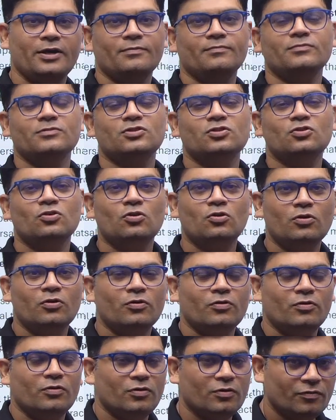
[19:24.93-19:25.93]

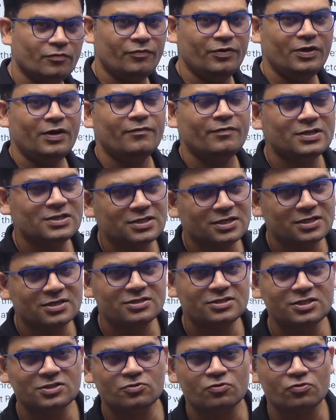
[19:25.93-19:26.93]
So we have discussed
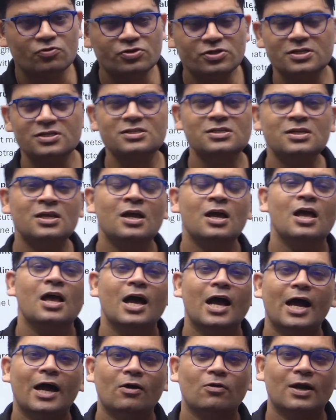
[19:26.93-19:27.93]
these questions.
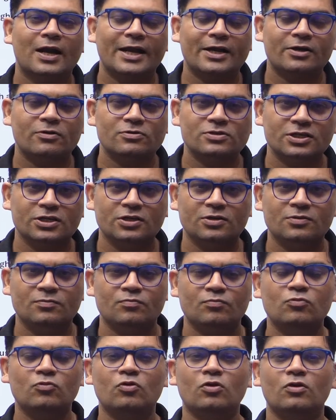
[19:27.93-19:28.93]
I would like to see
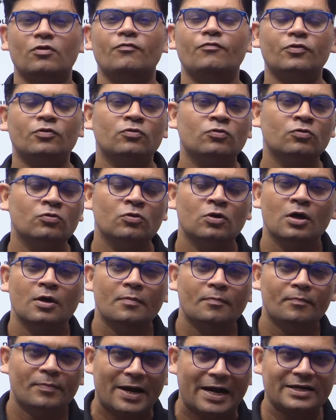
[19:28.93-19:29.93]
more of you
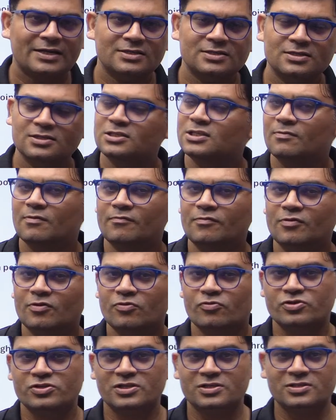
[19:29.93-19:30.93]
practicing some of the
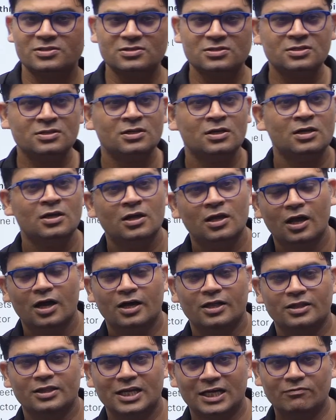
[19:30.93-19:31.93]
questions
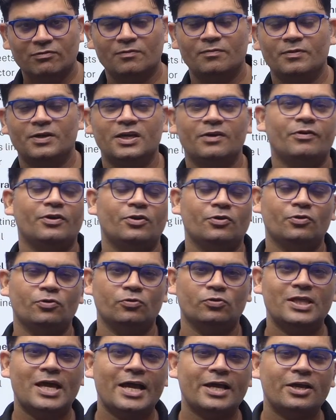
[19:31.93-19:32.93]
that will be given to you.
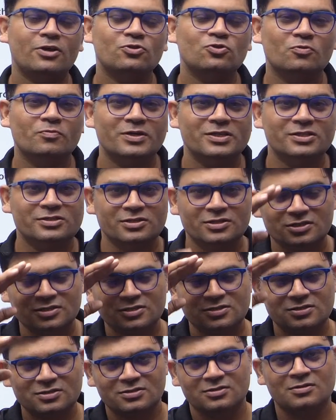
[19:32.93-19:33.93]
Thank you so much.
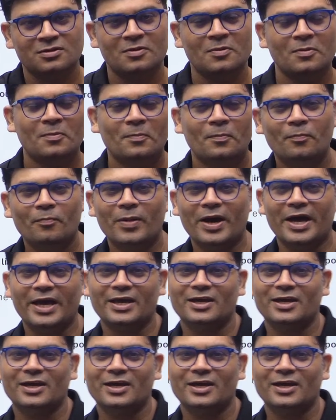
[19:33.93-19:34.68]
Bye.